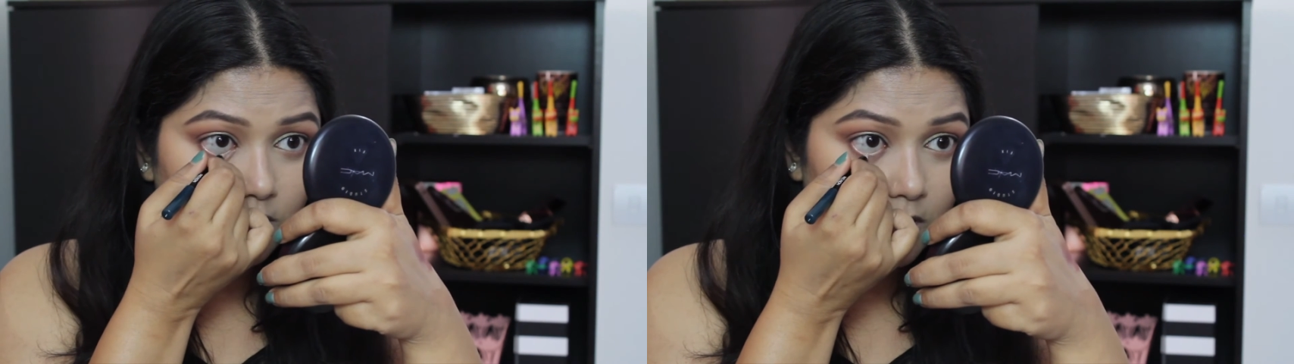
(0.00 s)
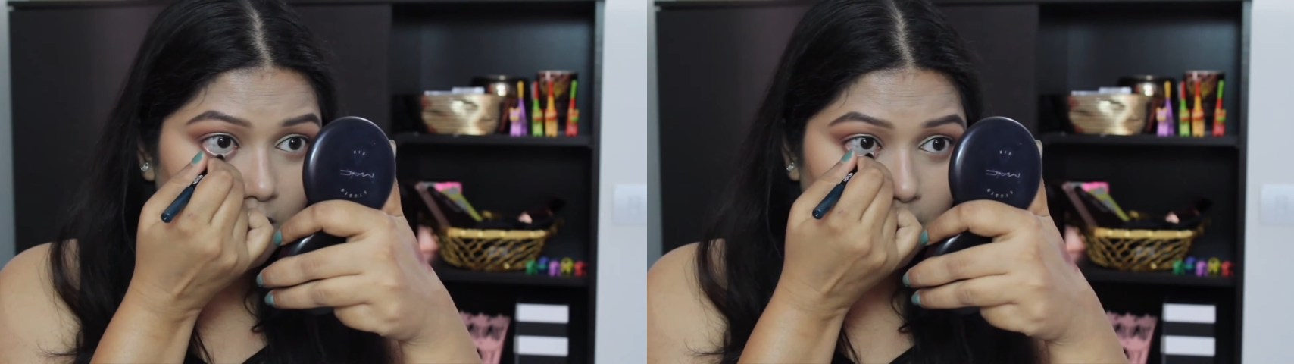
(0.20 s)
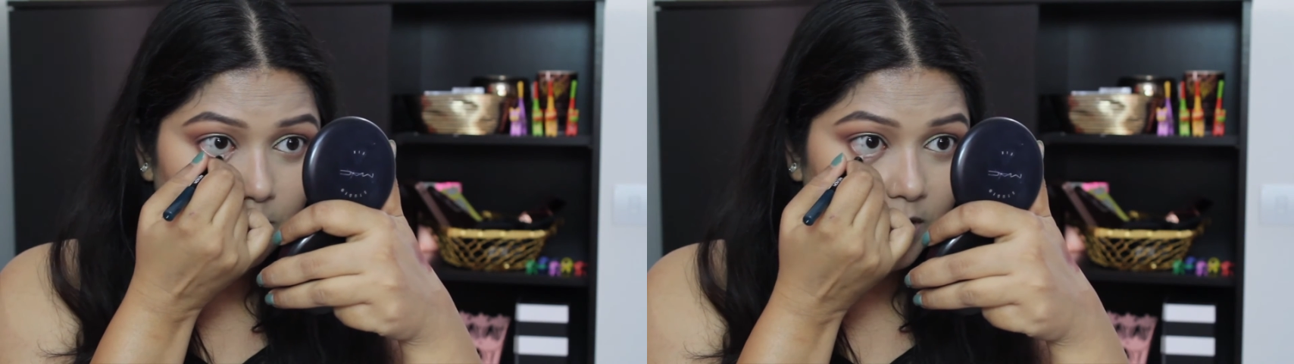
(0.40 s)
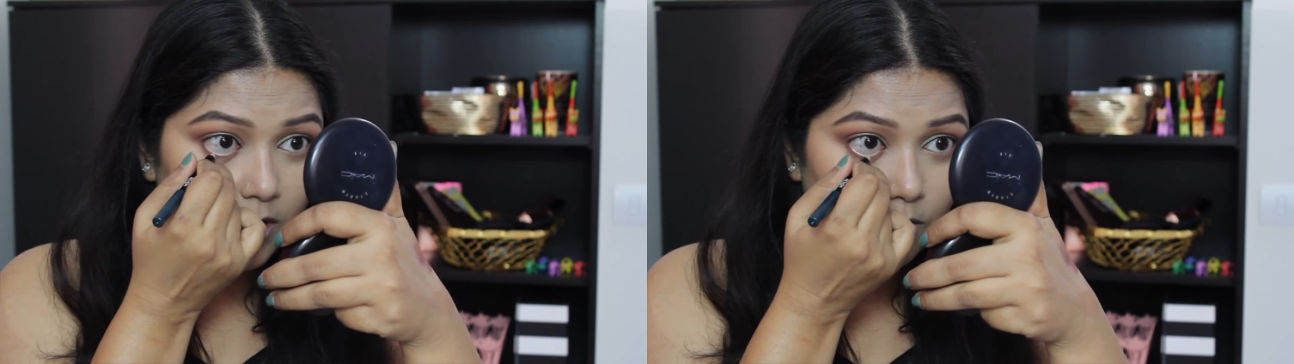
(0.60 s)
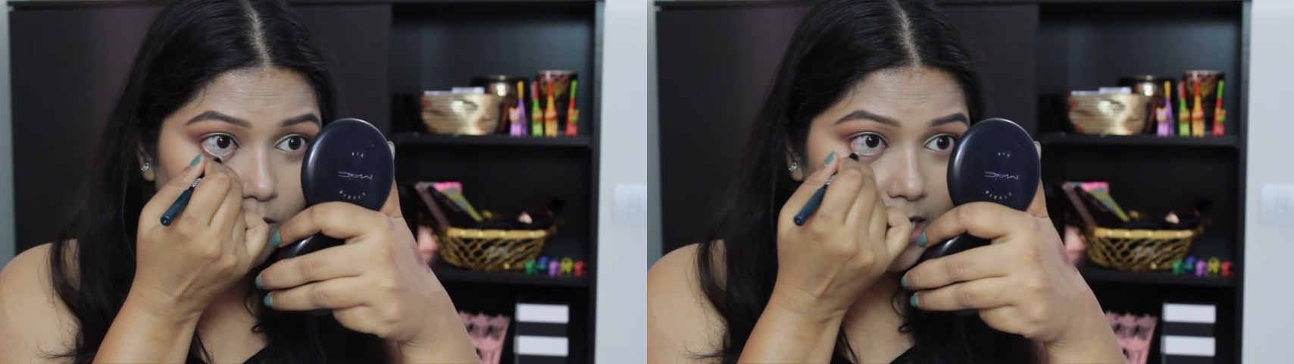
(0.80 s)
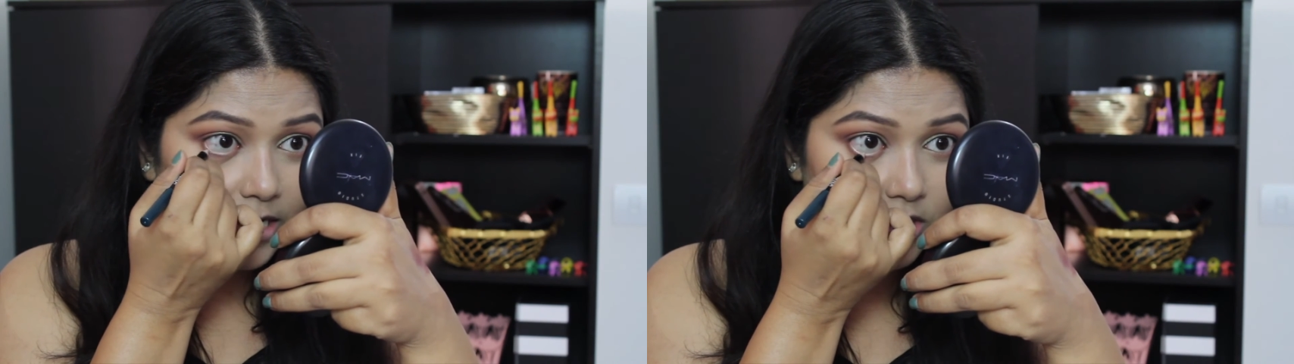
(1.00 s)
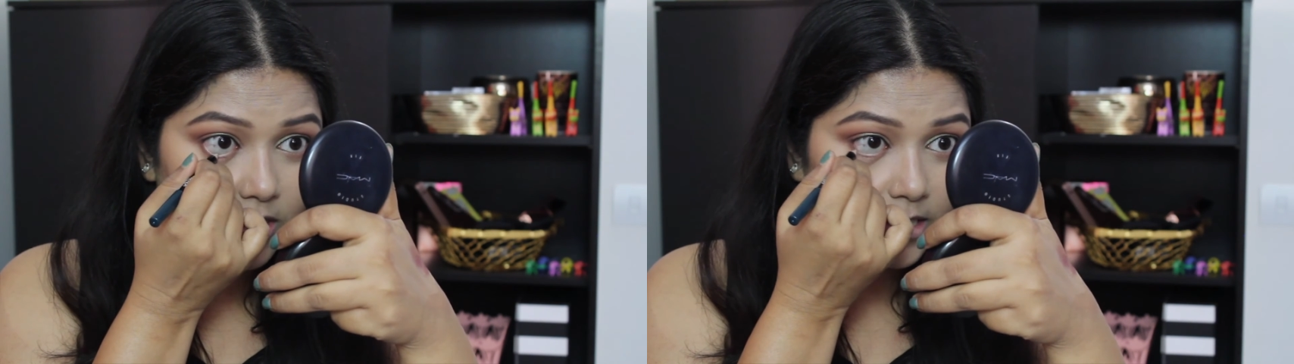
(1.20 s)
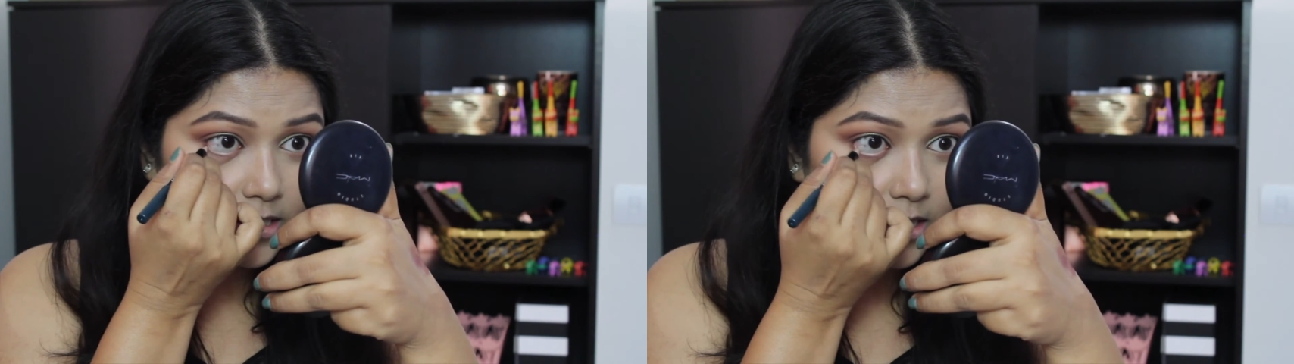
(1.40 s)
to line my lower lash
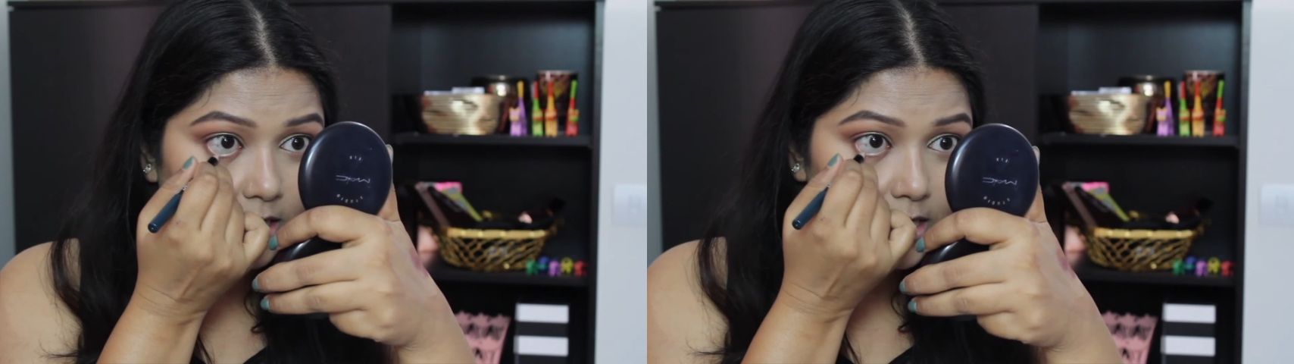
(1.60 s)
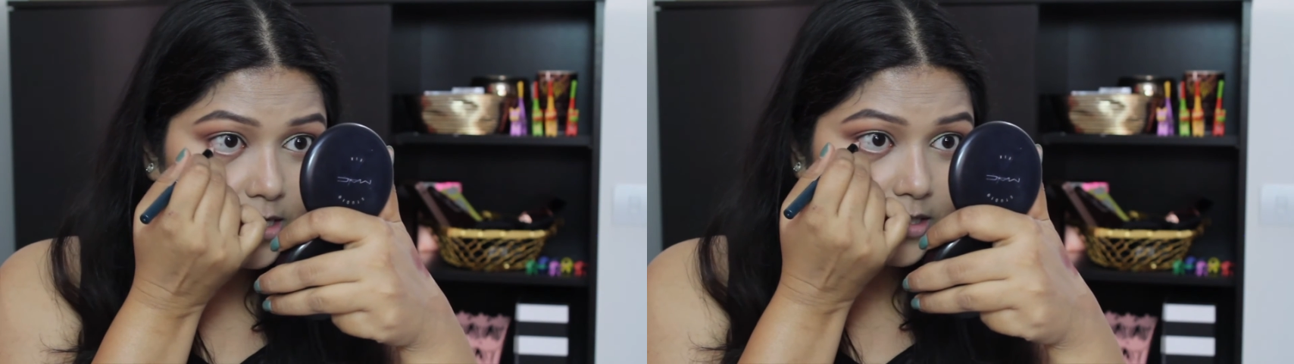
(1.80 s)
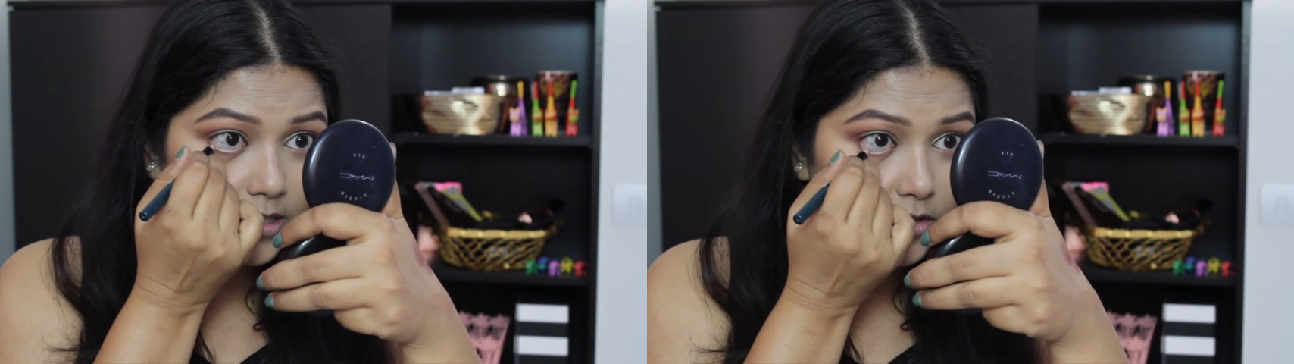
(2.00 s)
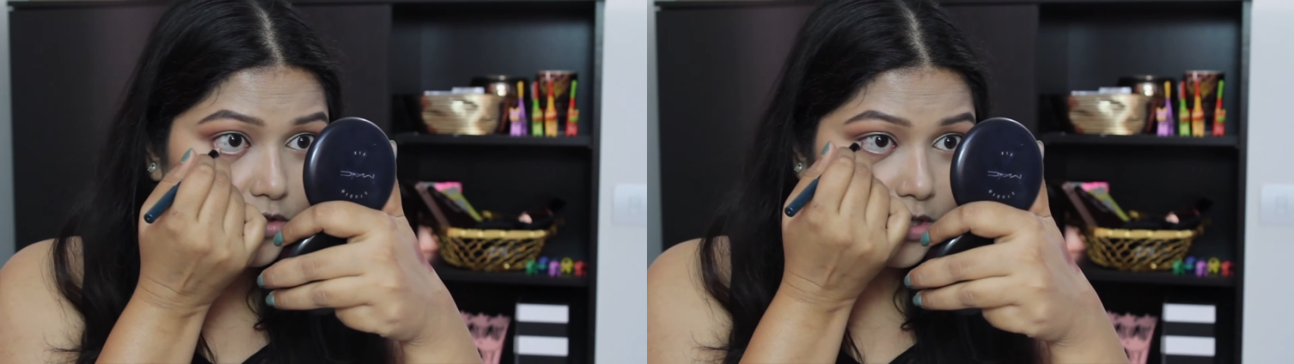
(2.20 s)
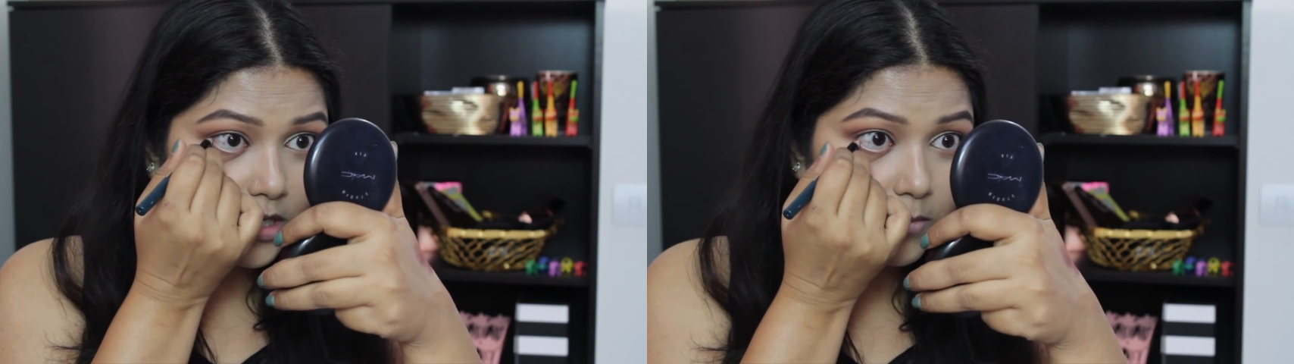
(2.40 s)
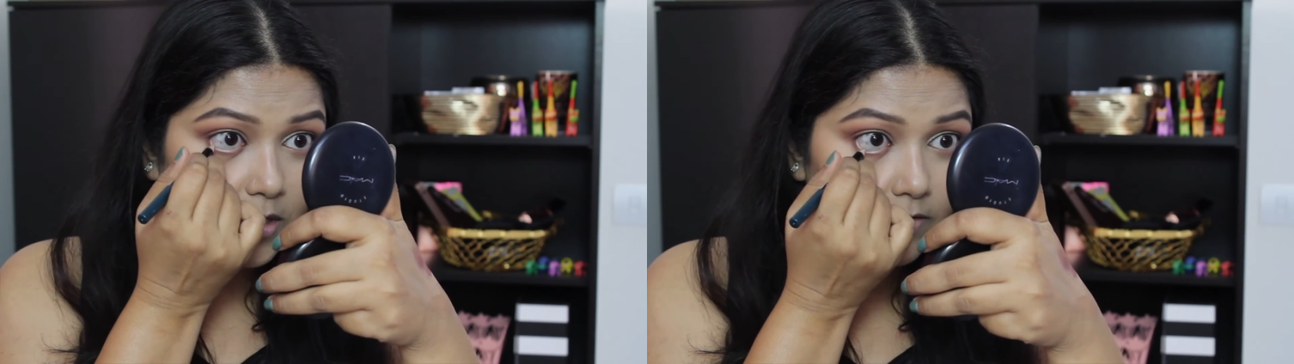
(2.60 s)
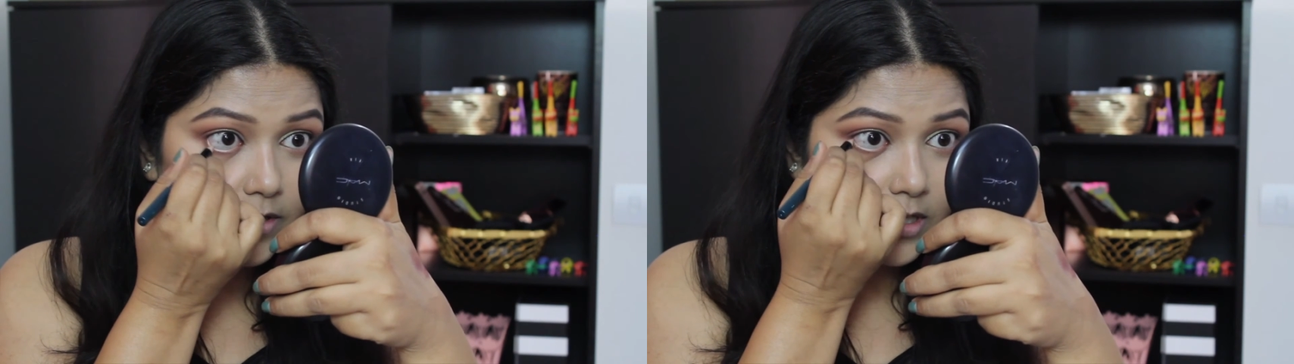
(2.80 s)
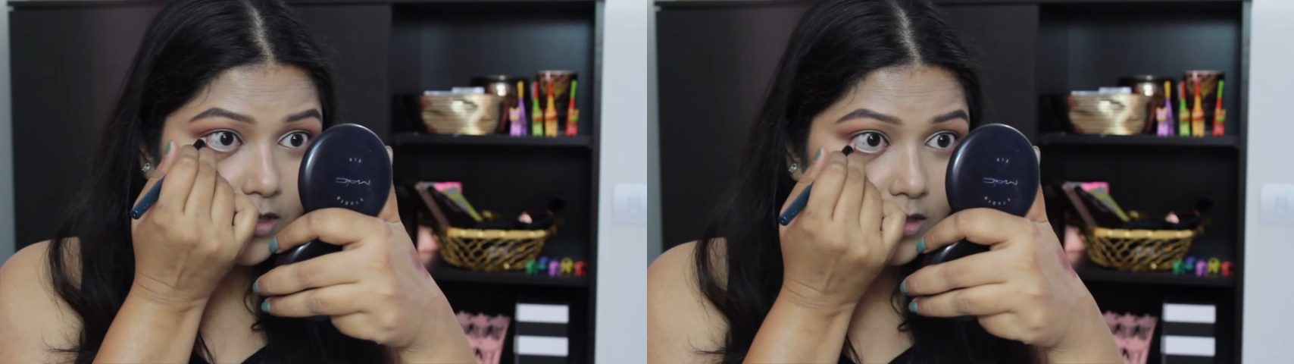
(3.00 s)
line, just to keep
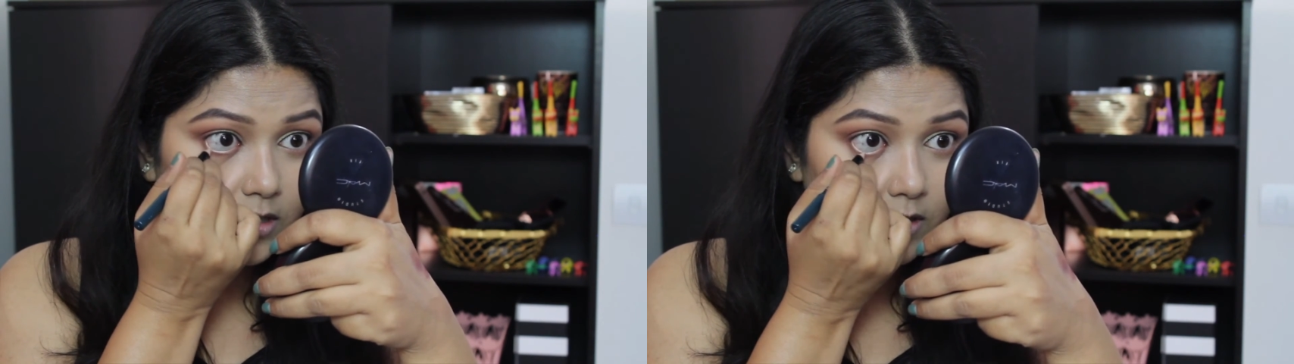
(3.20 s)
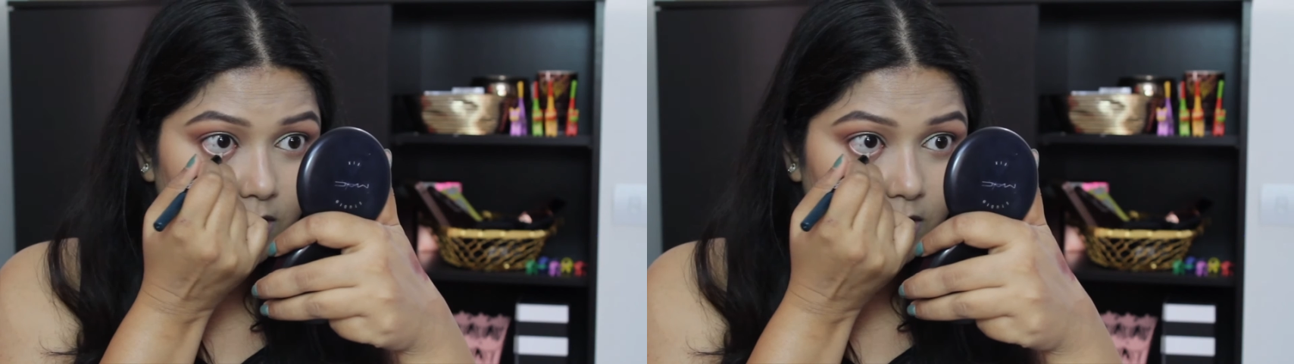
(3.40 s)
everything